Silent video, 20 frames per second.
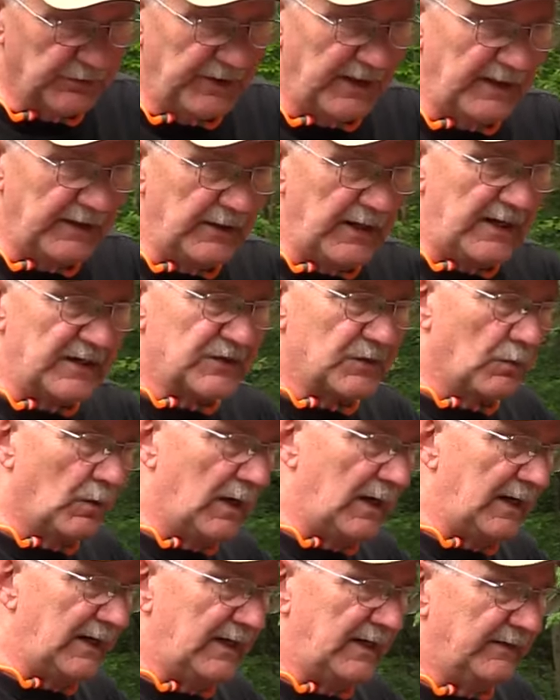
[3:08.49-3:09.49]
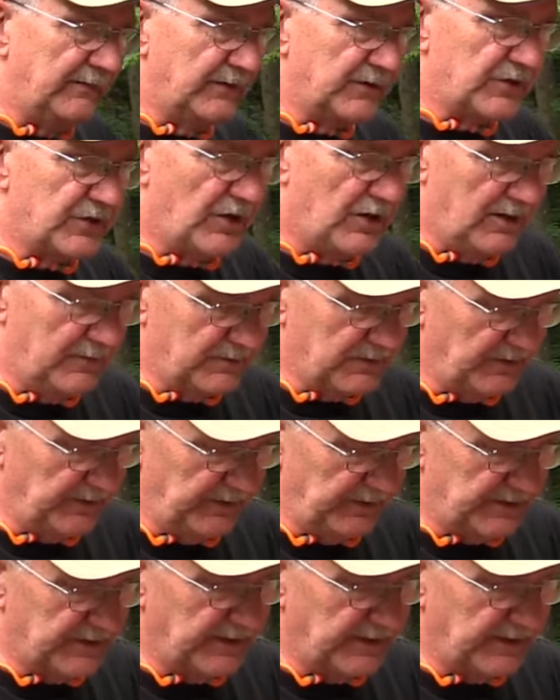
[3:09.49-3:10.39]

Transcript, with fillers: Now you ask why I have the Sharps on the